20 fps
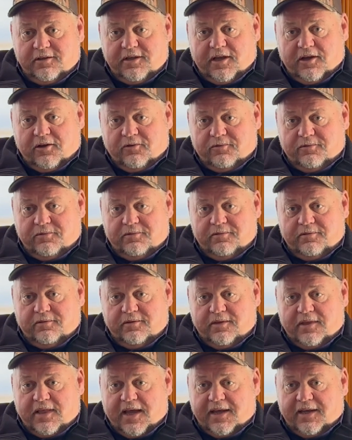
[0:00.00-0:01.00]

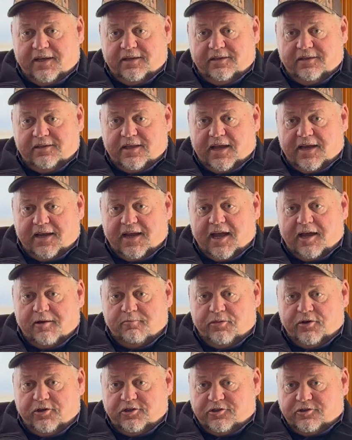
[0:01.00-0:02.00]
that
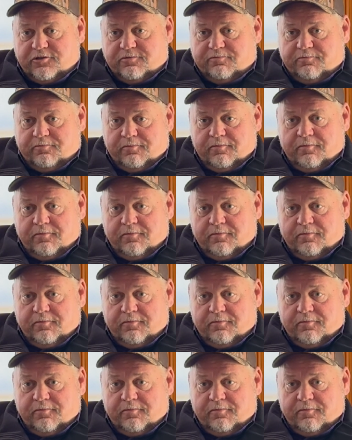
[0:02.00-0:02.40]
got pushed